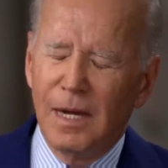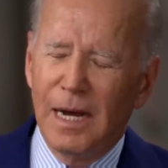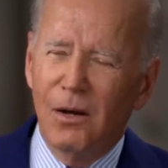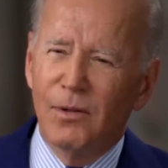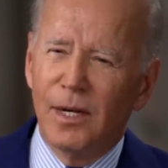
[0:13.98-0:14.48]

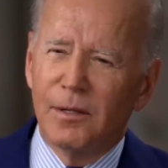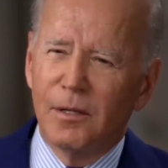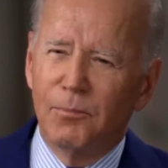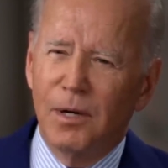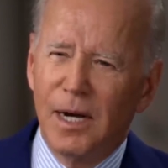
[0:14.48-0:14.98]
How that
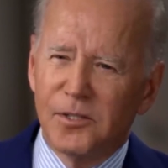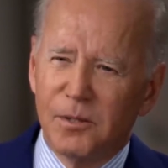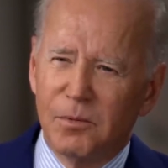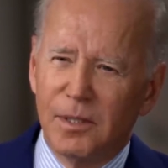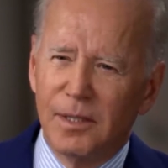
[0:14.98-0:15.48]
could
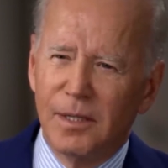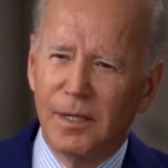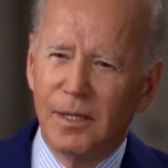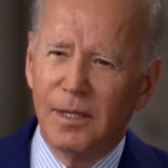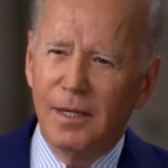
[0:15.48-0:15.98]

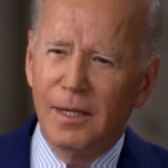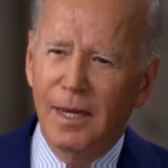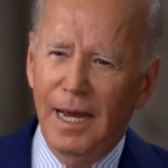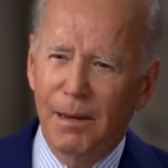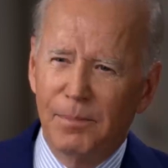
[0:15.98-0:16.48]
possibly
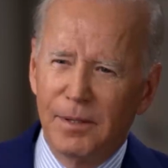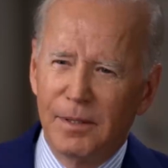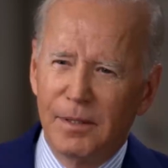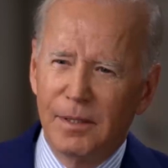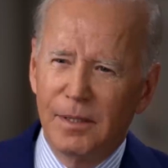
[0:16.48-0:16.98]

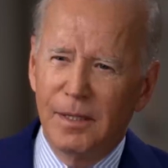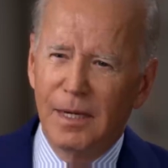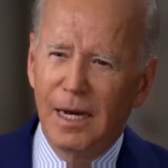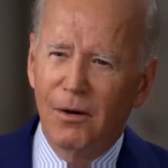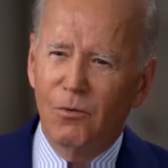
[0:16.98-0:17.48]
happen,
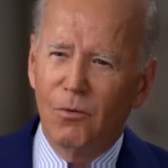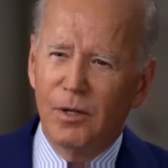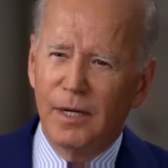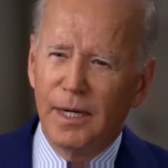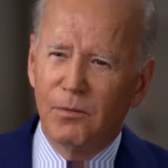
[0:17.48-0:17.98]
how
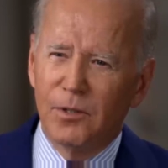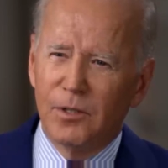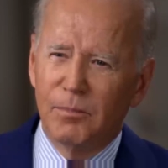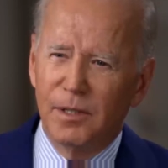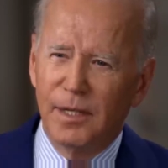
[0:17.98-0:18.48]
anyone
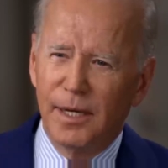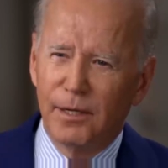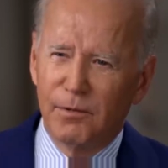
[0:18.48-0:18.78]
could be that